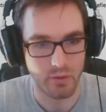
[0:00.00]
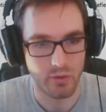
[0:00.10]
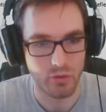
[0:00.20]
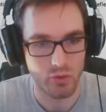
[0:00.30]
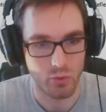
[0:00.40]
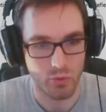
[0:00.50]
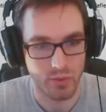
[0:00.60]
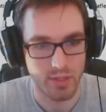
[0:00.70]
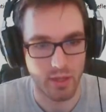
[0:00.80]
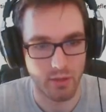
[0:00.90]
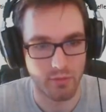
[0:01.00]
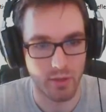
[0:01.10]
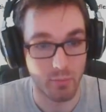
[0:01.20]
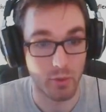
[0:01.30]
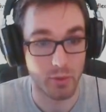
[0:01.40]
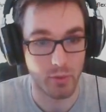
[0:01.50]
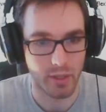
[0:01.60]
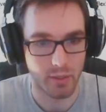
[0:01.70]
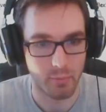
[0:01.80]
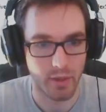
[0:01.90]
source alpha and multiplying
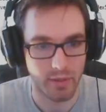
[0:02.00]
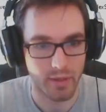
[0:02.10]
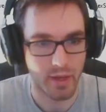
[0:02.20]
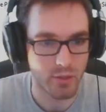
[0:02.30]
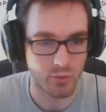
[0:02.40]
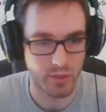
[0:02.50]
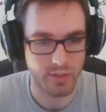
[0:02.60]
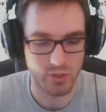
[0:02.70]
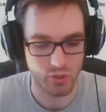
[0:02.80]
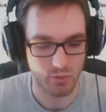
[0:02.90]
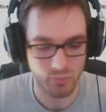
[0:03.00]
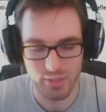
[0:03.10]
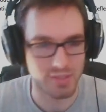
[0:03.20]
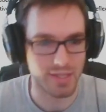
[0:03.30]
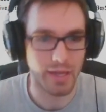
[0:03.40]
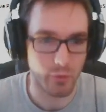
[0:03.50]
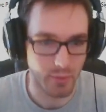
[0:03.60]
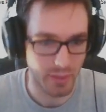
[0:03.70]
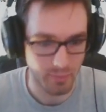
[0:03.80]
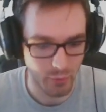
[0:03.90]
it by that. So that's essentially, this is standard
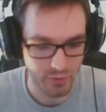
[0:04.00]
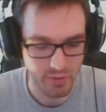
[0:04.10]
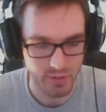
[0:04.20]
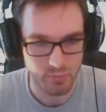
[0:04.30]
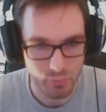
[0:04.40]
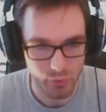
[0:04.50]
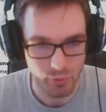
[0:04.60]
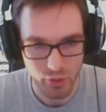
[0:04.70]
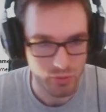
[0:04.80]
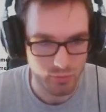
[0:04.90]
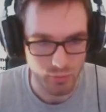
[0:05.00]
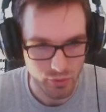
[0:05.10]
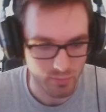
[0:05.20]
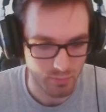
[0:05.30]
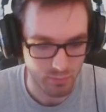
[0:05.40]
blend mode. This is pretty much just